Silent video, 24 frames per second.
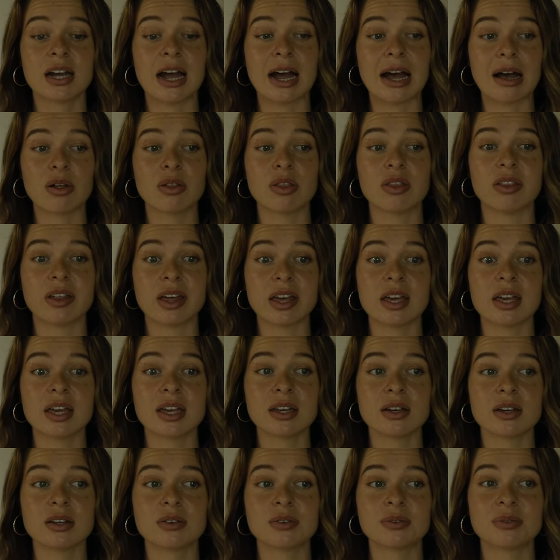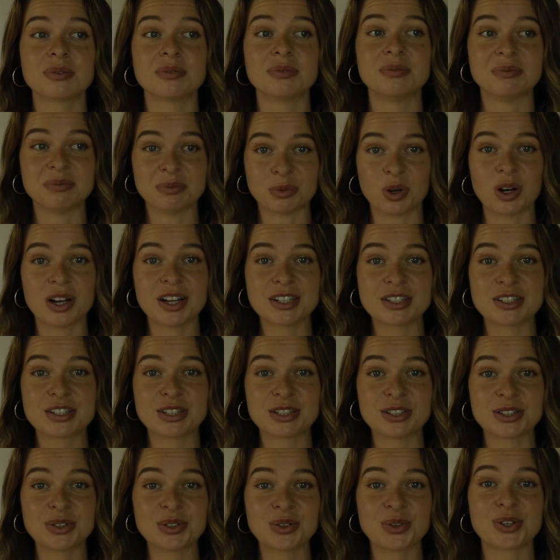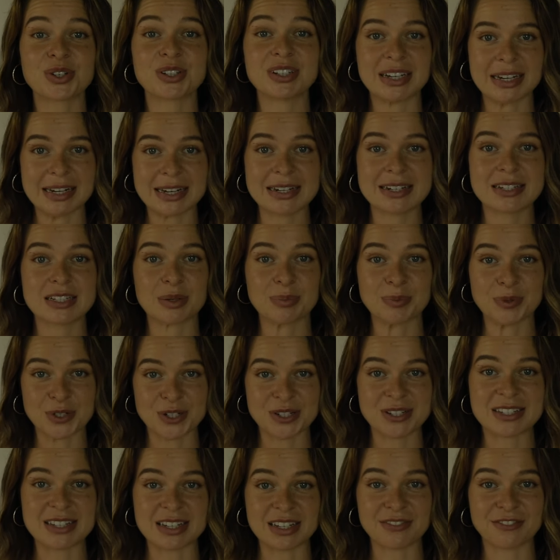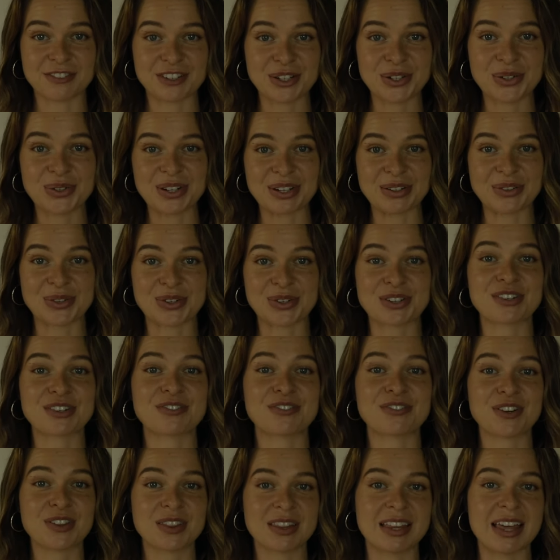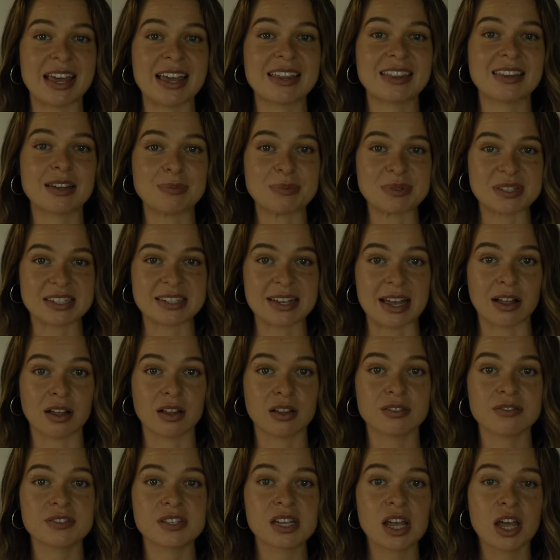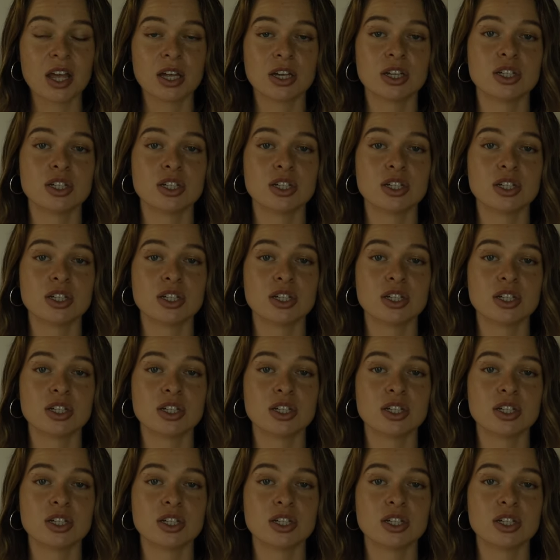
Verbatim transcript: how they want to or need to perceive you in order for they themselves